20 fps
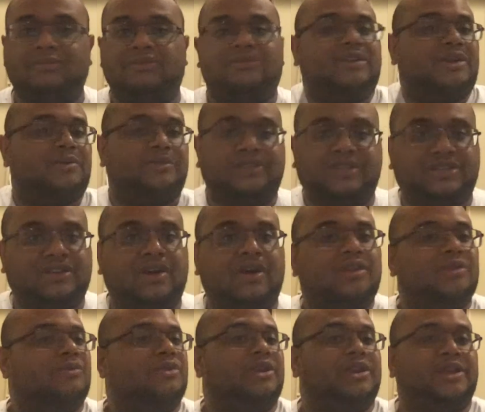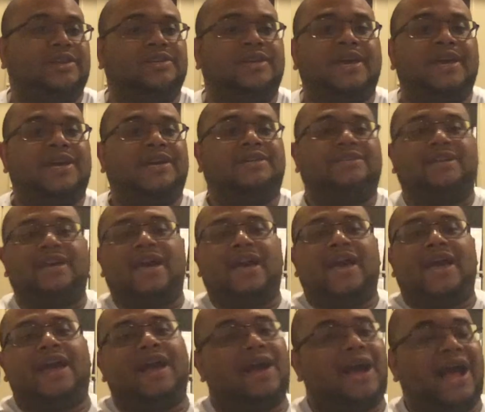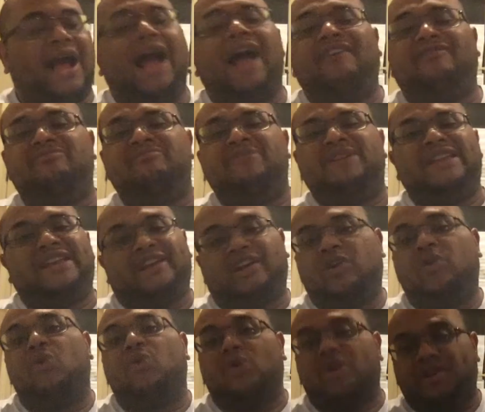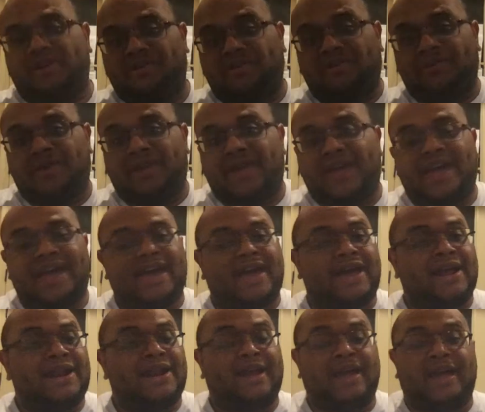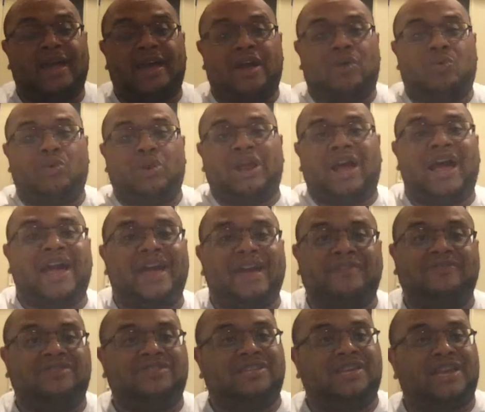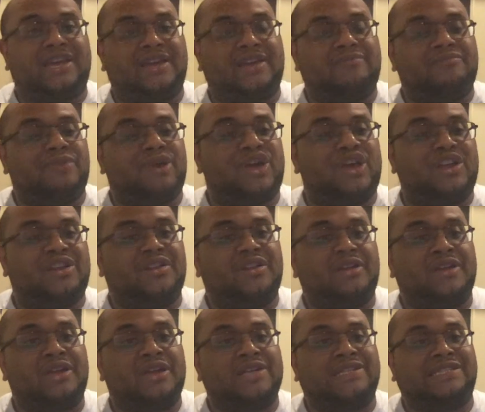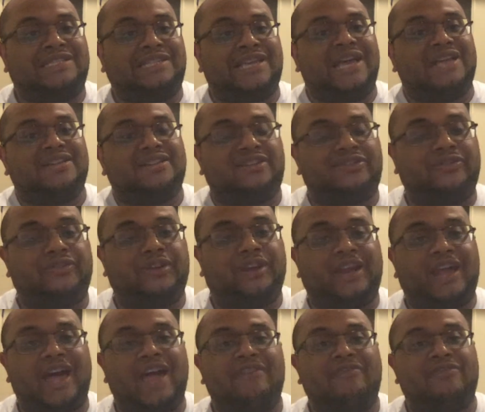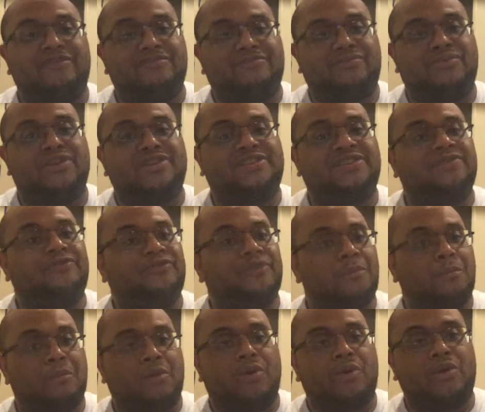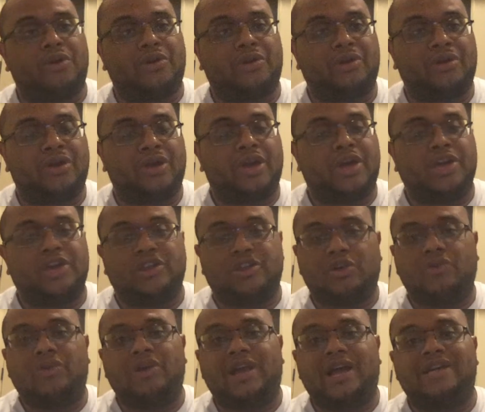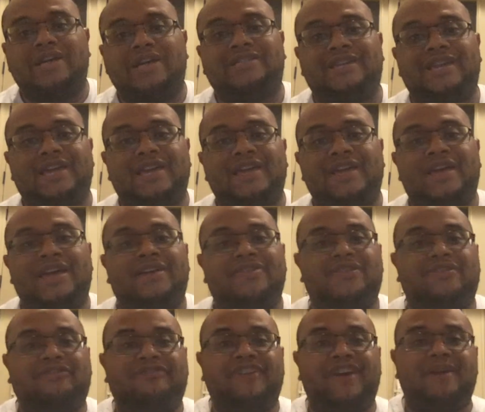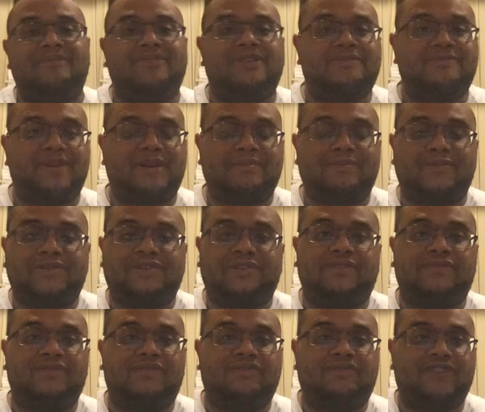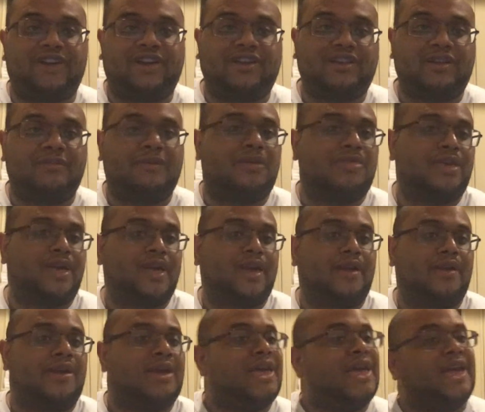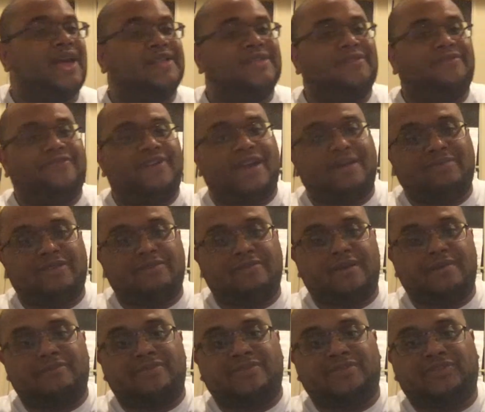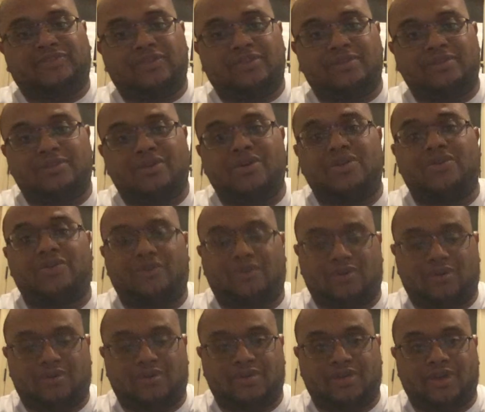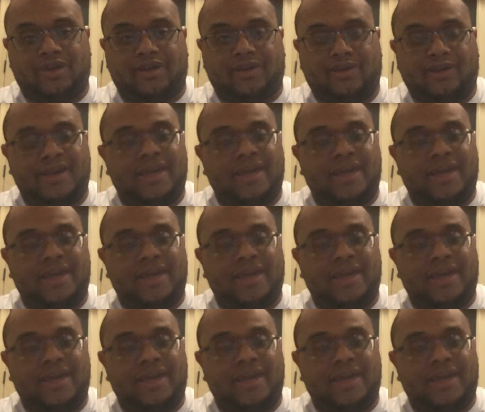Can we just call it what it is? Because I've been in court, and when I have seen men sentenced for life in prison for murder, you know what I see? The family members of the victim are there, and the family members for the murderer are there.